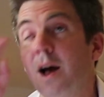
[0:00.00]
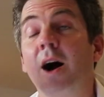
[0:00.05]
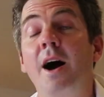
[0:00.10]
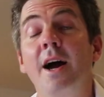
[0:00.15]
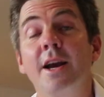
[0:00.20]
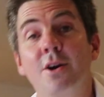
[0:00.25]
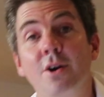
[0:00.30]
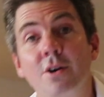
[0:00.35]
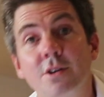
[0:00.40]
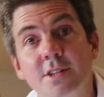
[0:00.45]

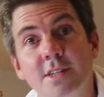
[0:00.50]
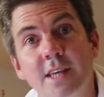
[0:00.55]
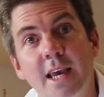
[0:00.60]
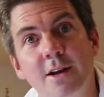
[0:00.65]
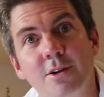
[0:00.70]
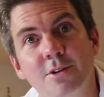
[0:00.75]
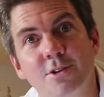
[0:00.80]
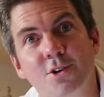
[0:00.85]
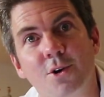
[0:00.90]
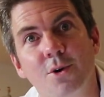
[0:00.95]
I got
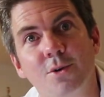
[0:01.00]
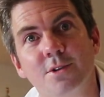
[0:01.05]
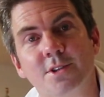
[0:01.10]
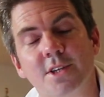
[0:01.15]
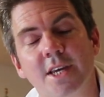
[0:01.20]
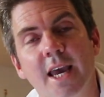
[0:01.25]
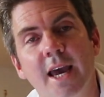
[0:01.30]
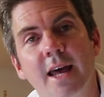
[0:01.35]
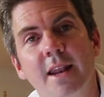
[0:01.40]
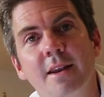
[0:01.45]
sales calls
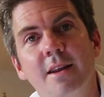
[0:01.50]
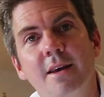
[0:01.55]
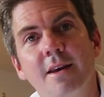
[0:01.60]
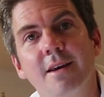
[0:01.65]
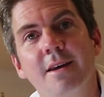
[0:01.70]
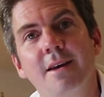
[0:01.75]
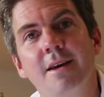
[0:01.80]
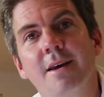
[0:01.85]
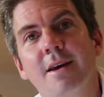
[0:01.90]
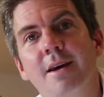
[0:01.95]
again,
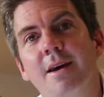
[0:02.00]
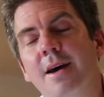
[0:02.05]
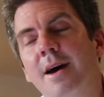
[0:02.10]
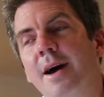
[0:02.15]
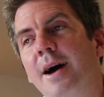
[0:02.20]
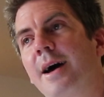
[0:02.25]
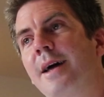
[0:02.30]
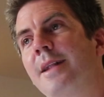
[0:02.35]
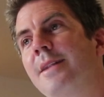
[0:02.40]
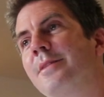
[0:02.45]

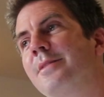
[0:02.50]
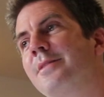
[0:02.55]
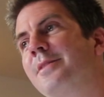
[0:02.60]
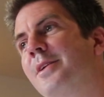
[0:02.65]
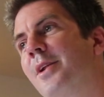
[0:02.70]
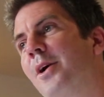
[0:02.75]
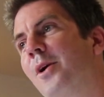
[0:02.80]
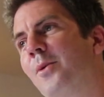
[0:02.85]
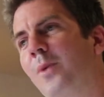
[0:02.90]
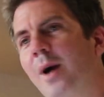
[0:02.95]
and, you know,